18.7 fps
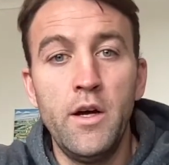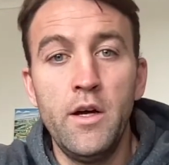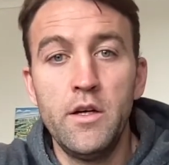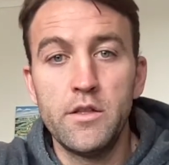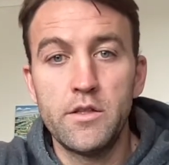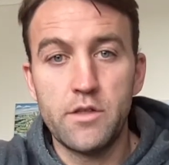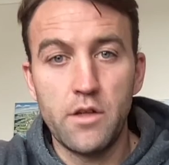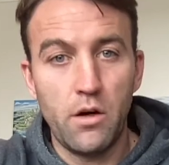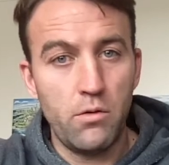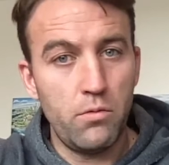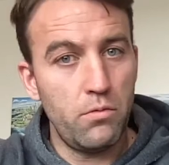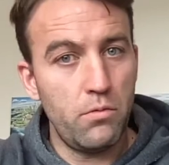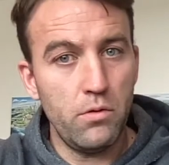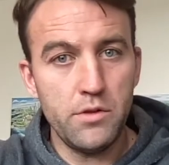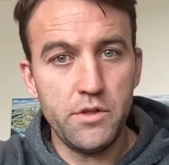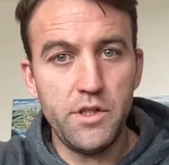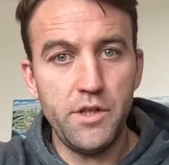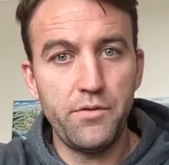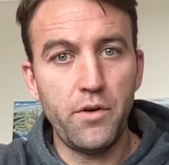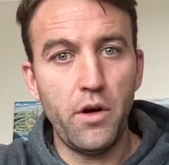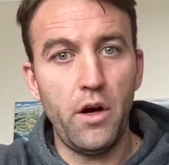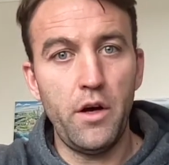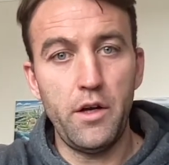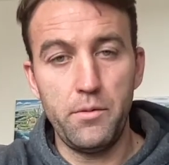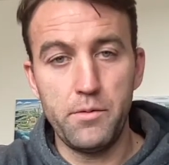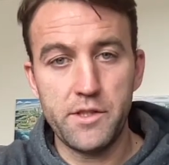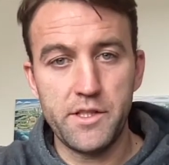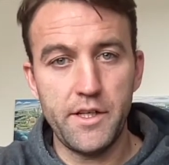So once you've got
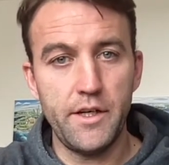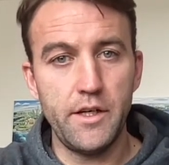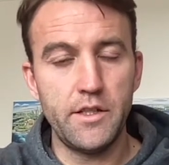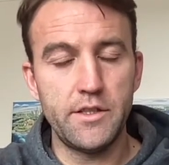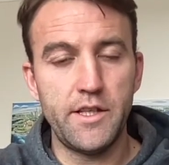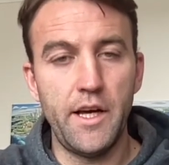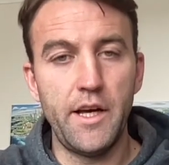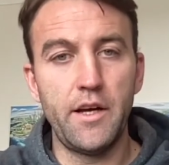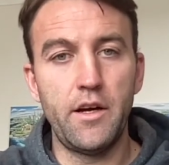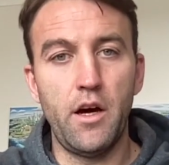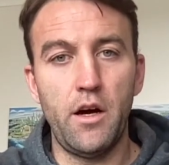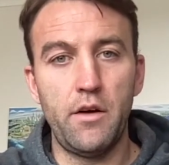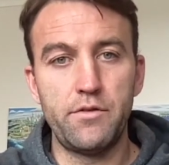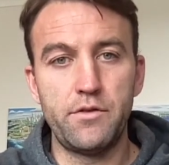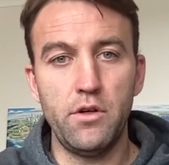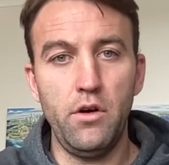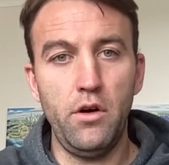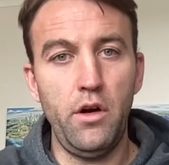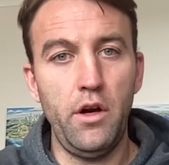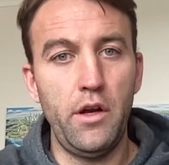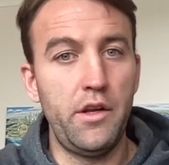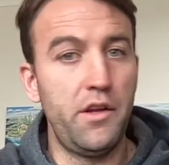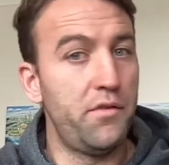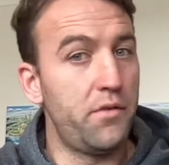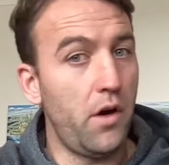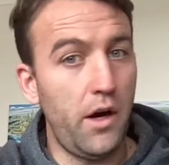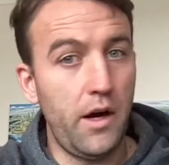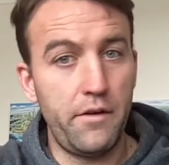your material takeoff done and
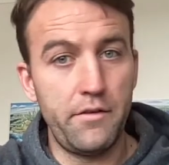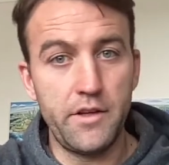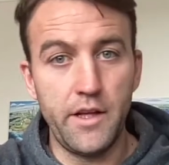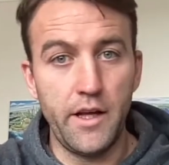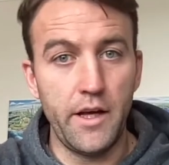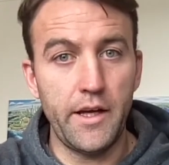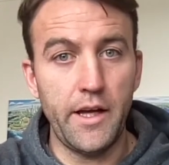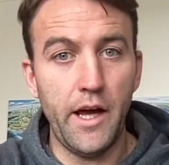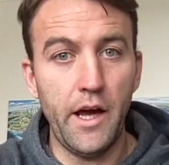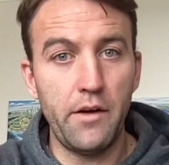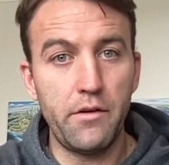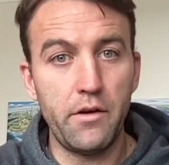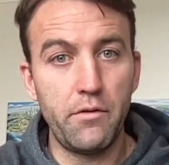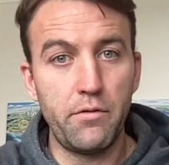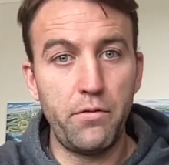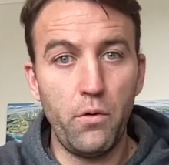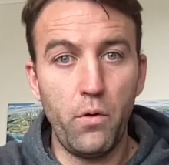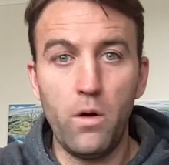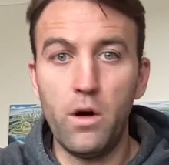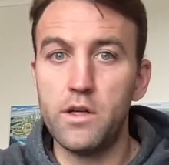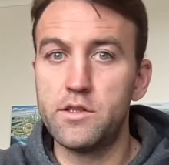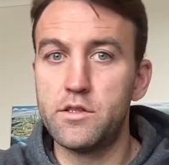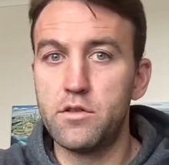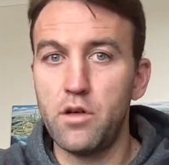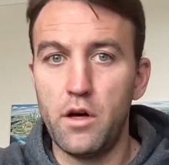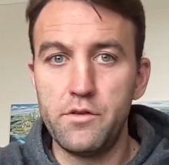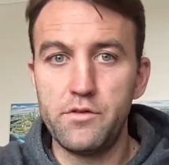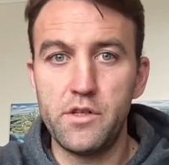you've got everything accounted for, it's
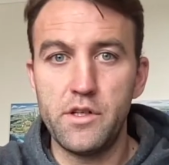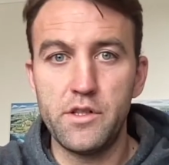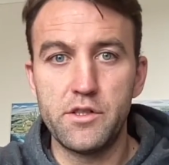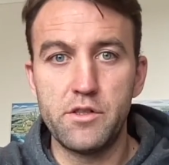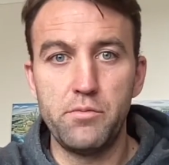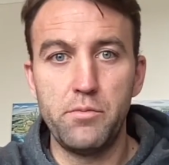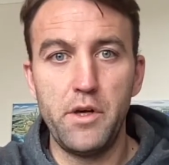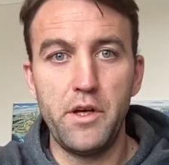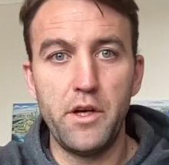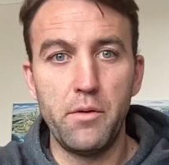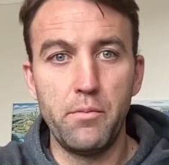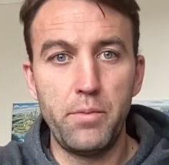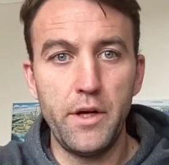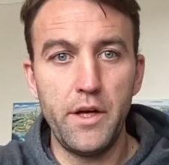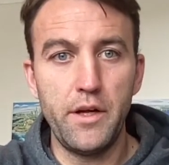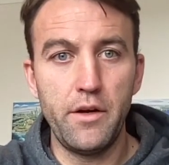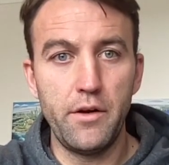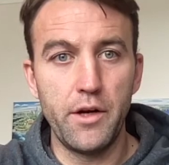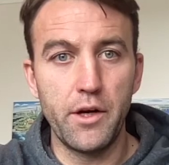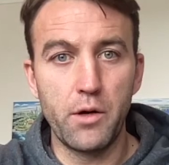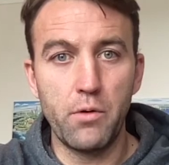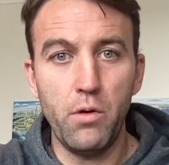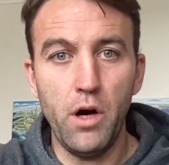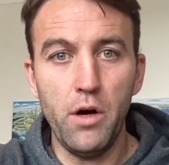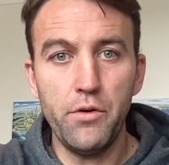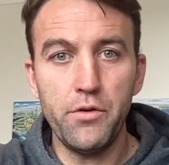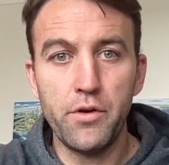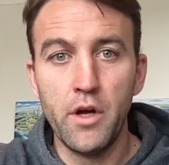time to submit your bid or your
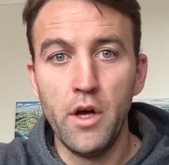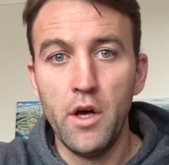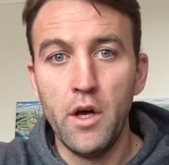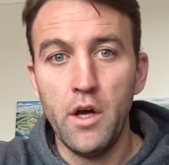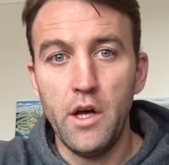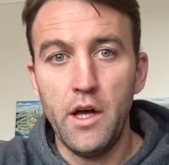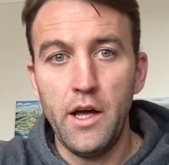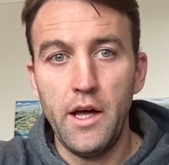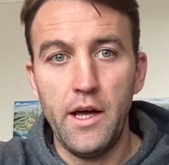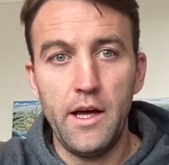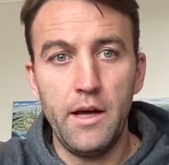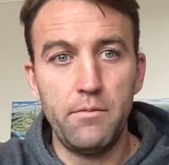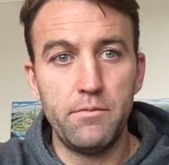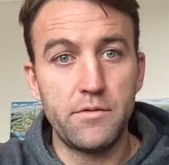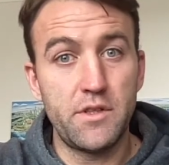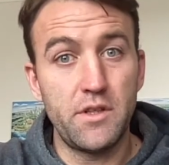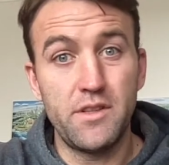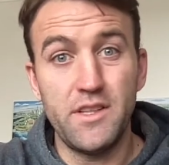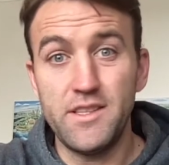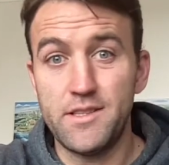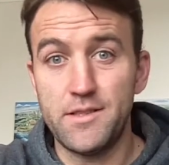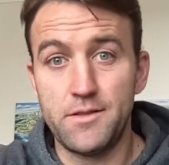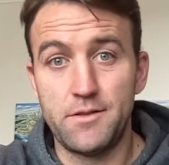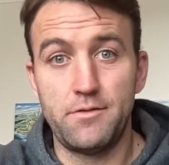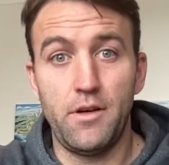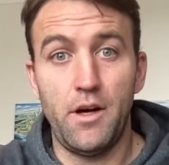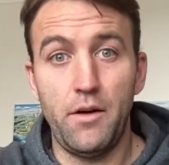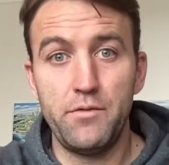quote. So this
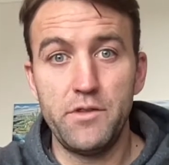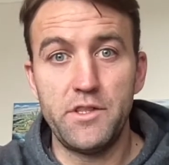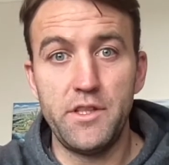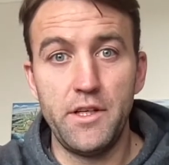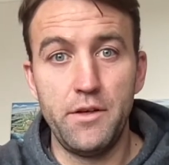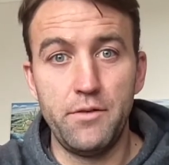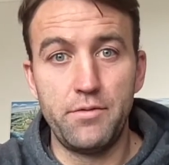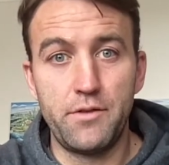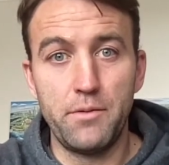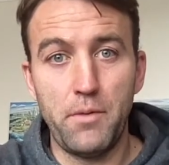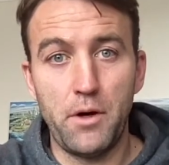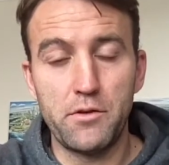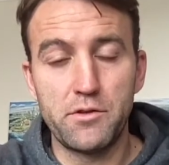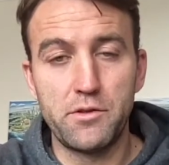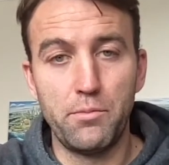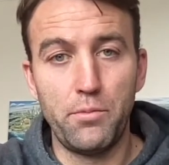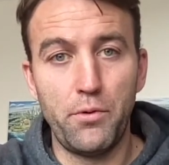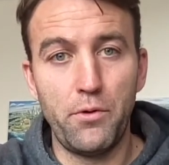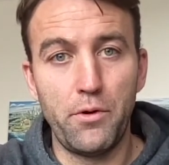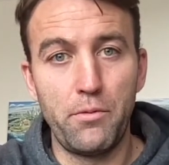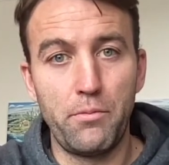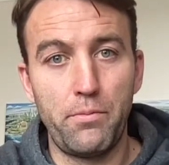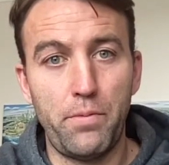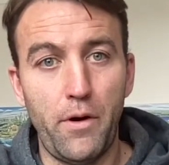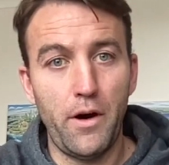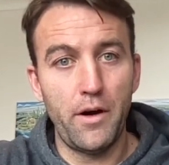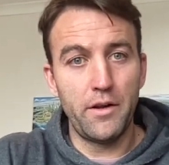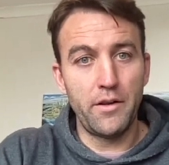is obviously the most important
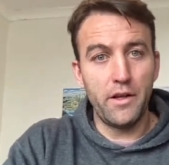part of